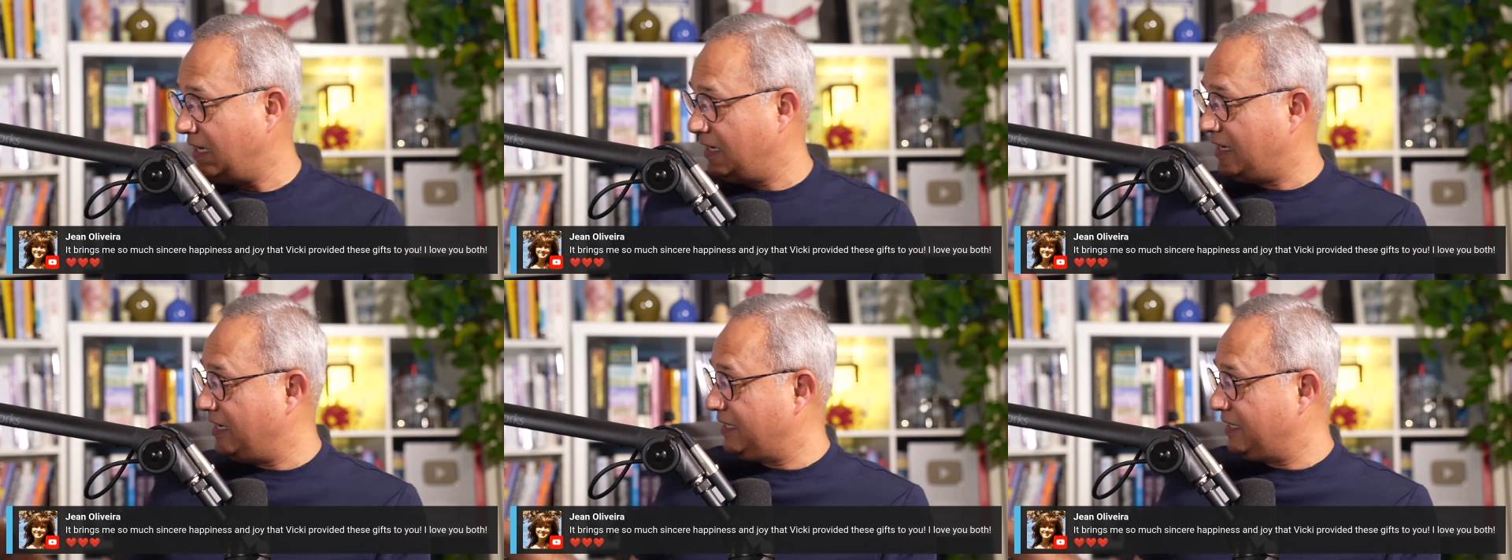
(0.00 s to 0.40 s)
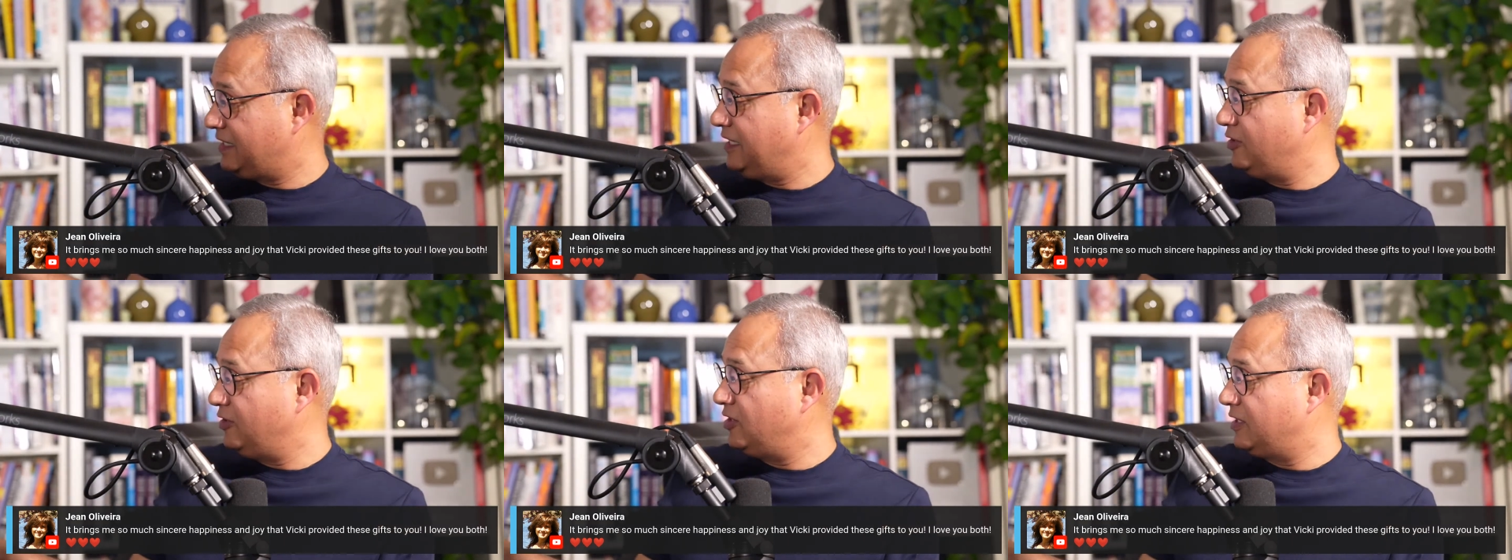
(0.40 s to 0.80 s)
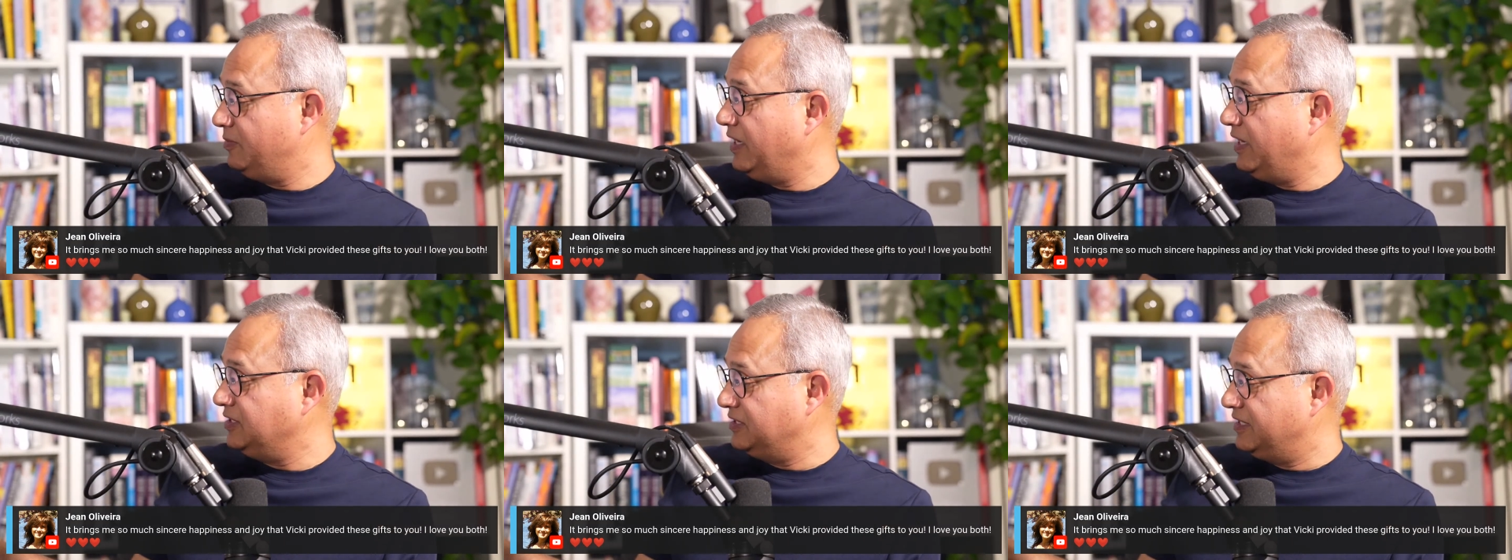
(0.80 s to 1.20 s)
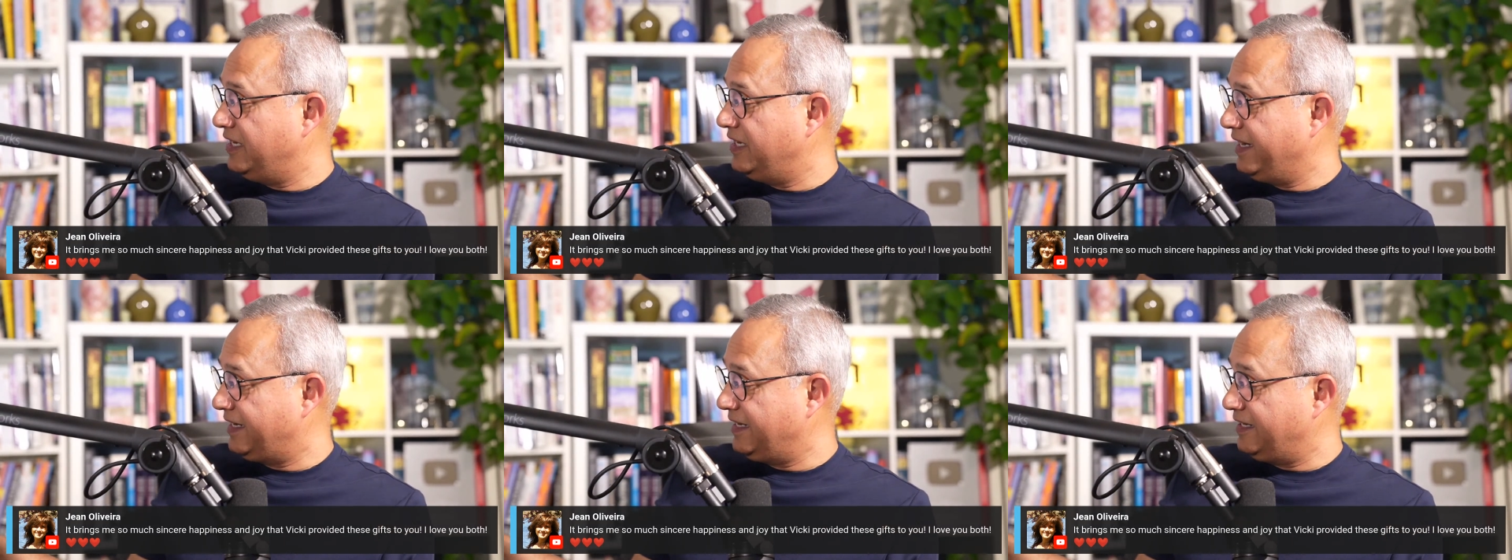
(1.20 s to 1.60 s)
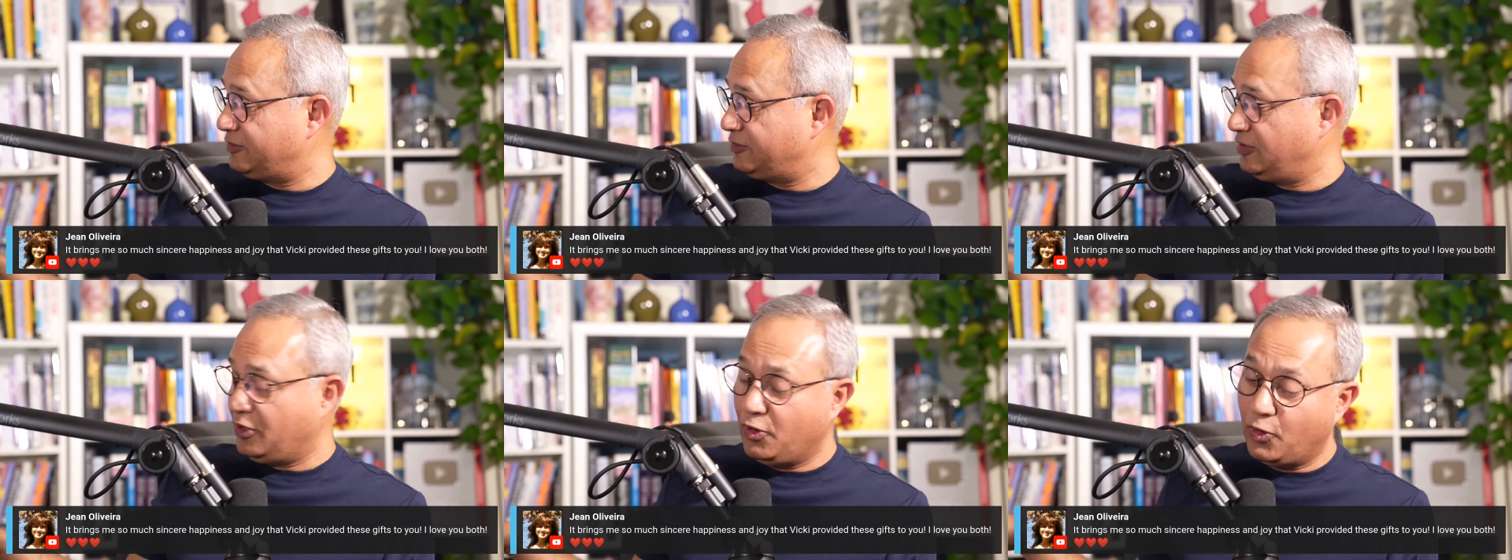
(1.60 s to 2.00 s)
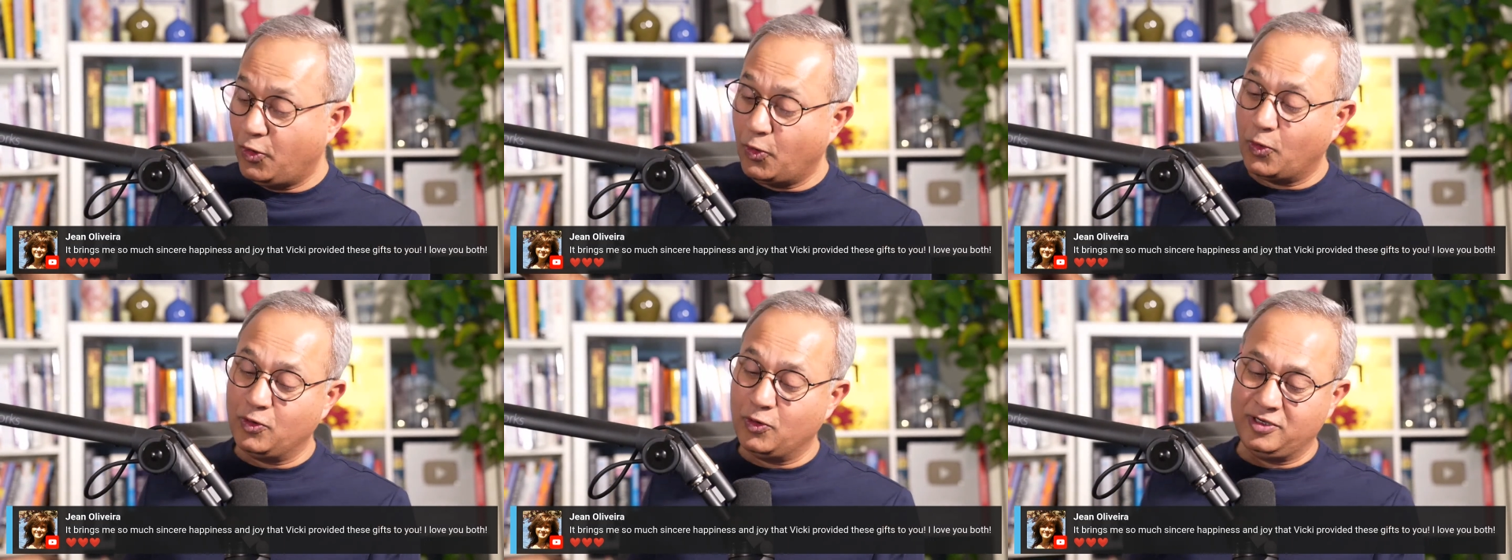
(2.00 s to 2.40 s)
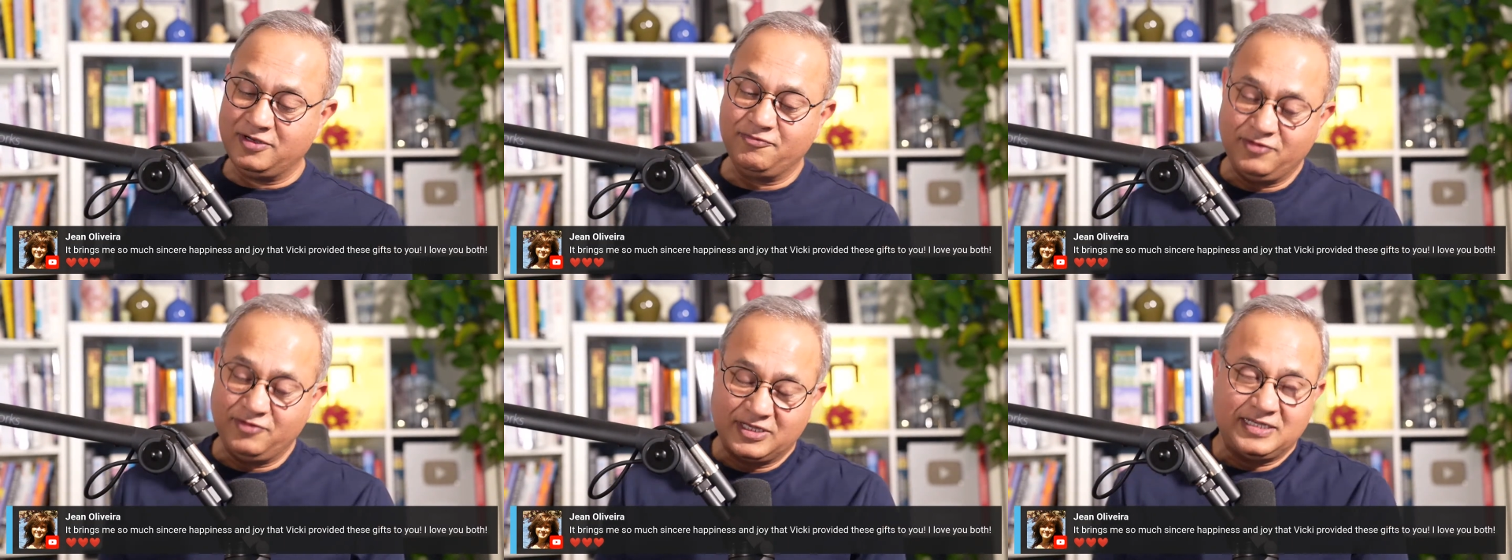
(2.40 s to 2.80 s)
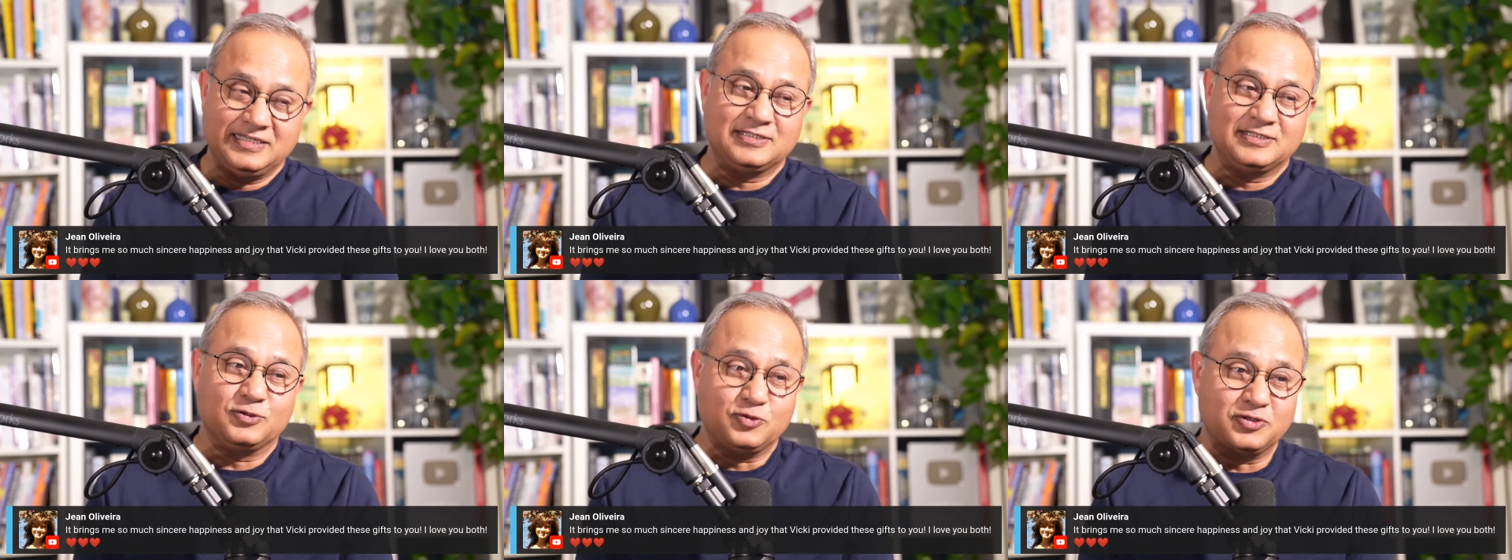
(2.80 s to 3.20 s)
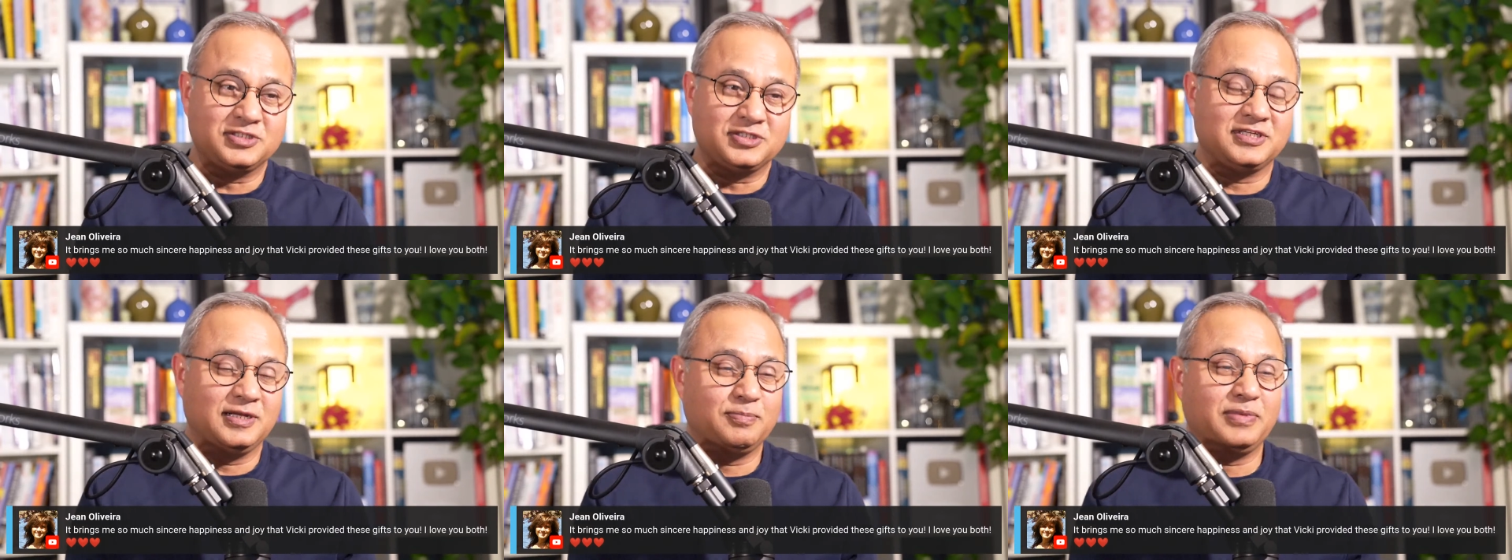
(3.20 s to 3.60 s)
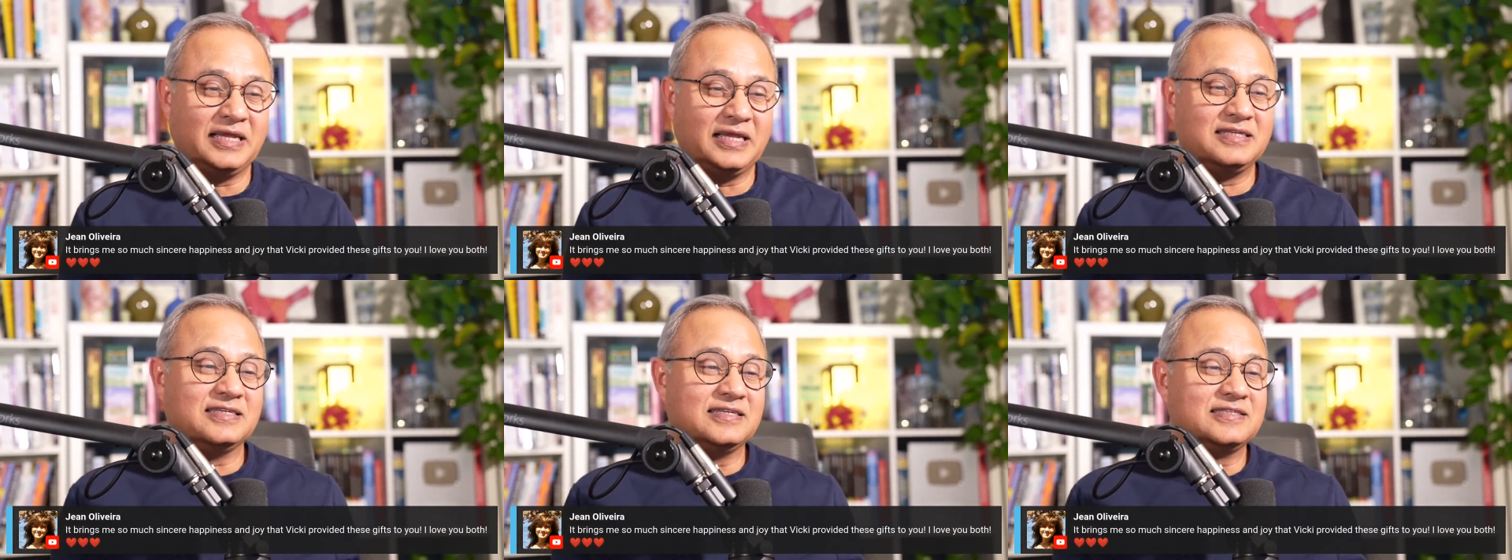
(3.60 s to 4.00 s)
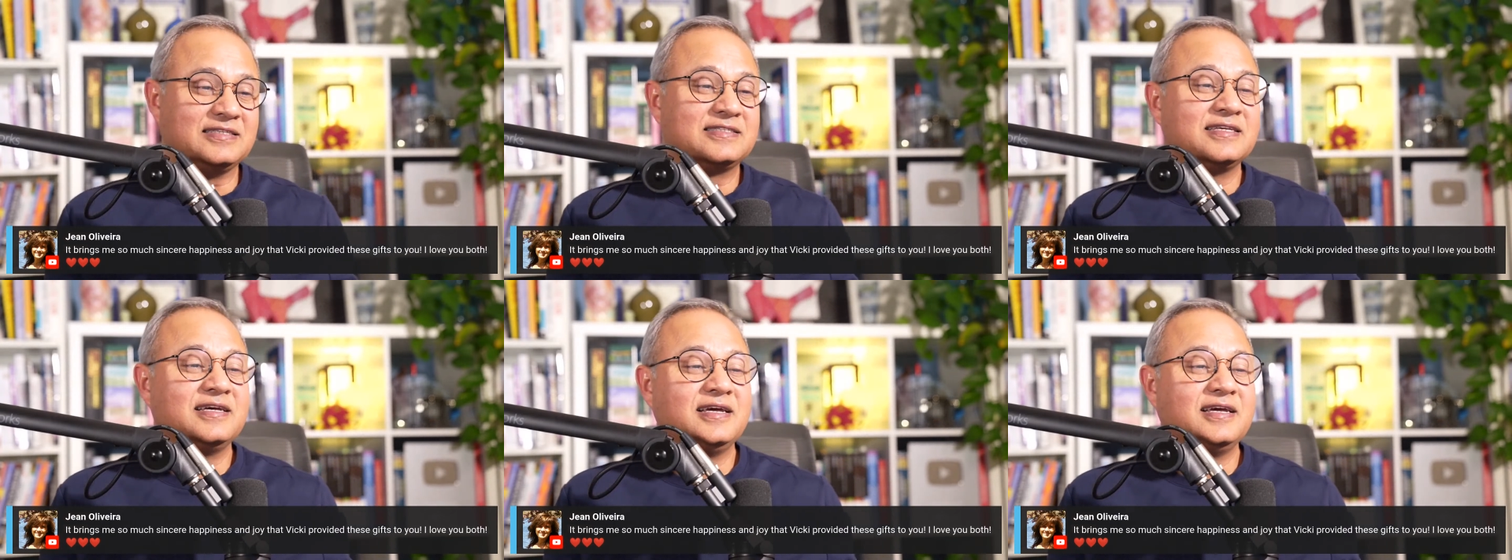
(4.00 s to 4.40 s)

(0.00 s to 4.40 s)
I cannot imagine I can actually hold Vicky's original paintings,